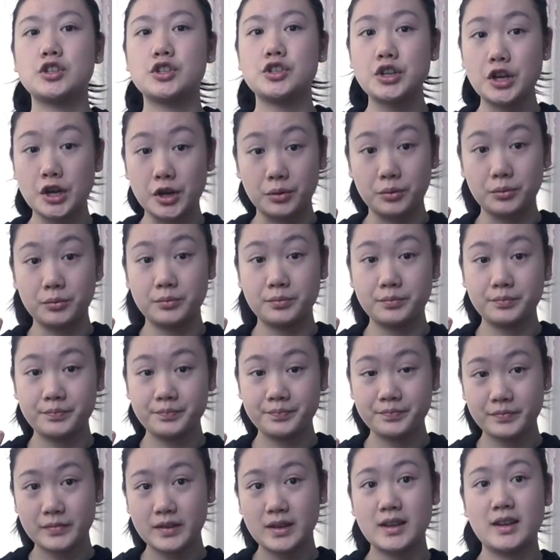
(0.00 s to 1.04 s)
two
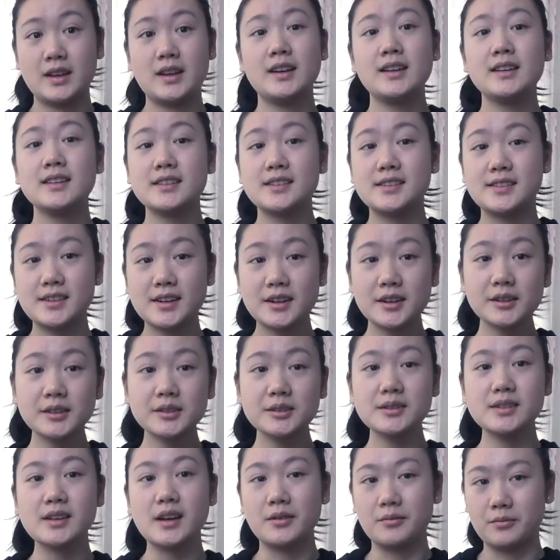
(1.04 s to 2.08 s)

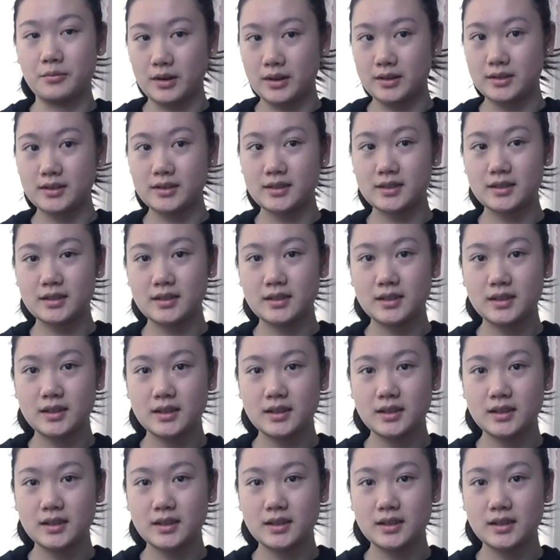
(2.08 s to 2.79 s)
zeros and ones.